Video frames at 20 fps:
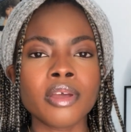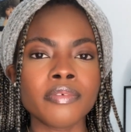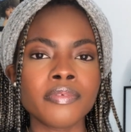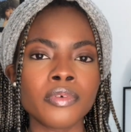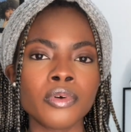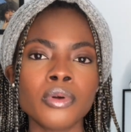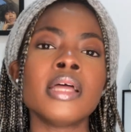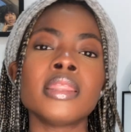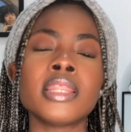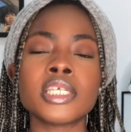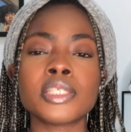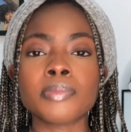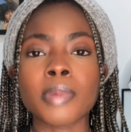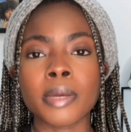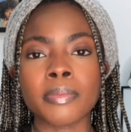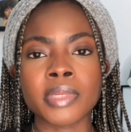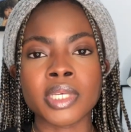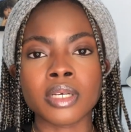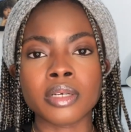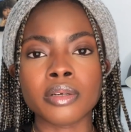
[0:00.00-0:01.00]
go for, this
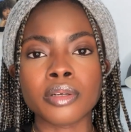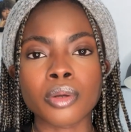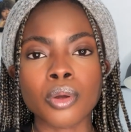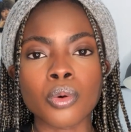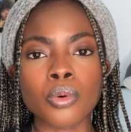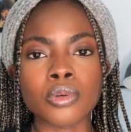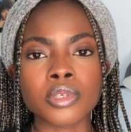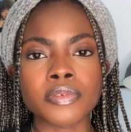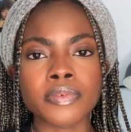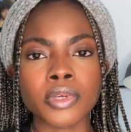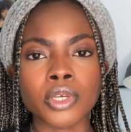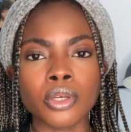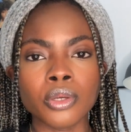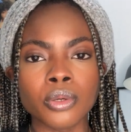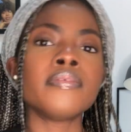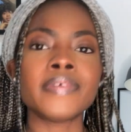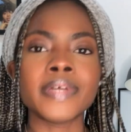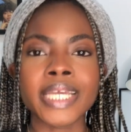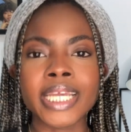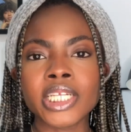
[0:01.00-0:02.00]
might be a good course for you.
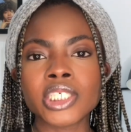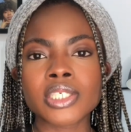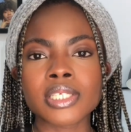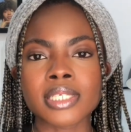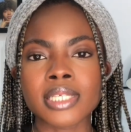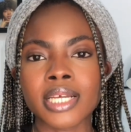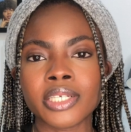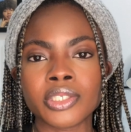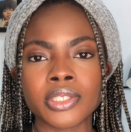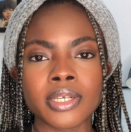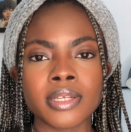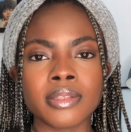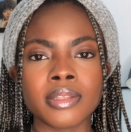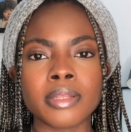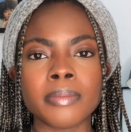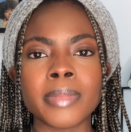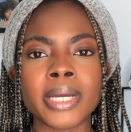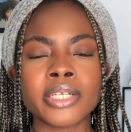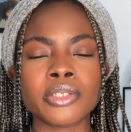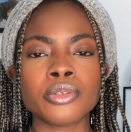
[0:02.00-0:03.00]
For each session, the
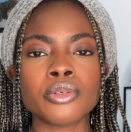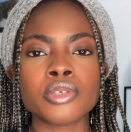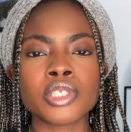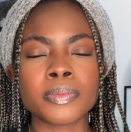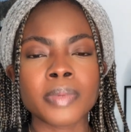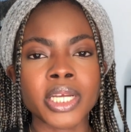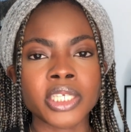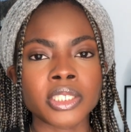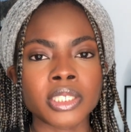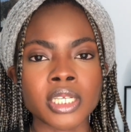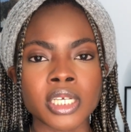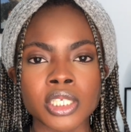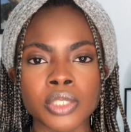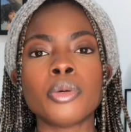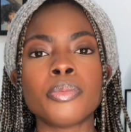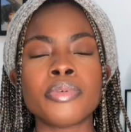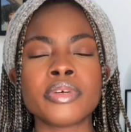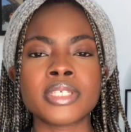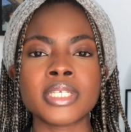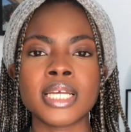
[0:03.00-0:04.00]
medical specialist will
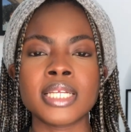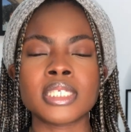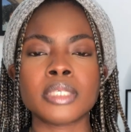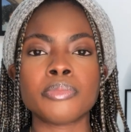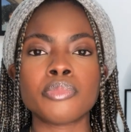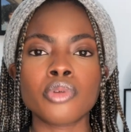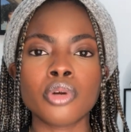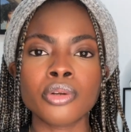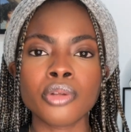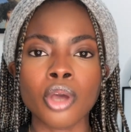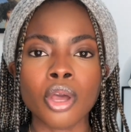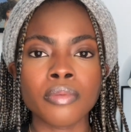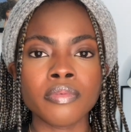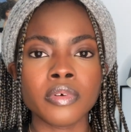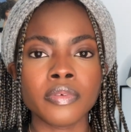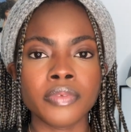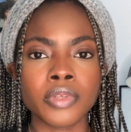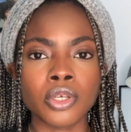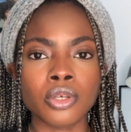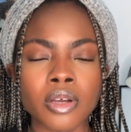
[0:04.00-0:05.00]
present a broad
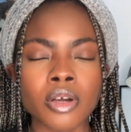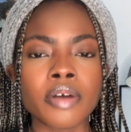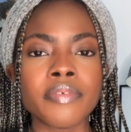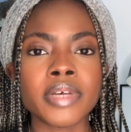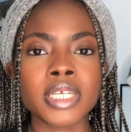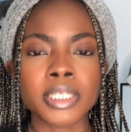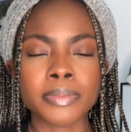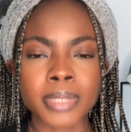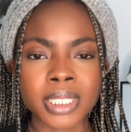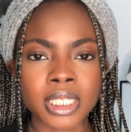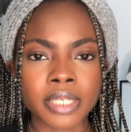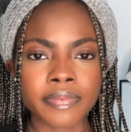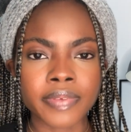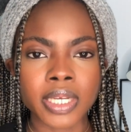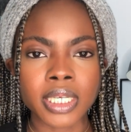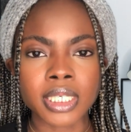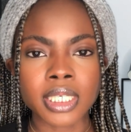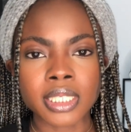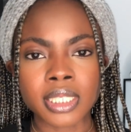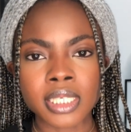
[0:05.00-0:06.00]
overview of a
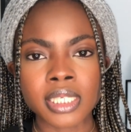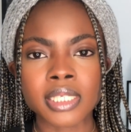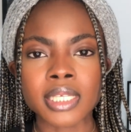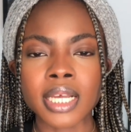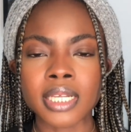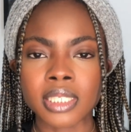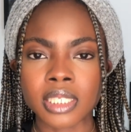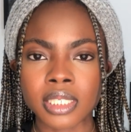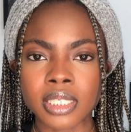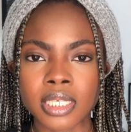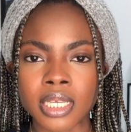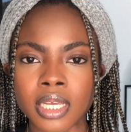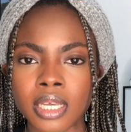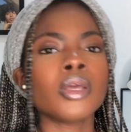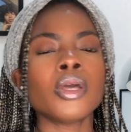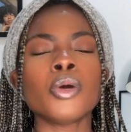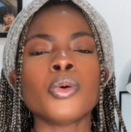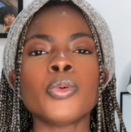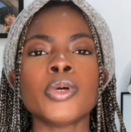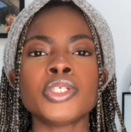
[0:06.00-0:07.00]
specific disease entity,
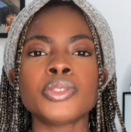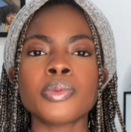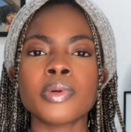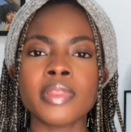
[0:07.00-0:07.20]
which will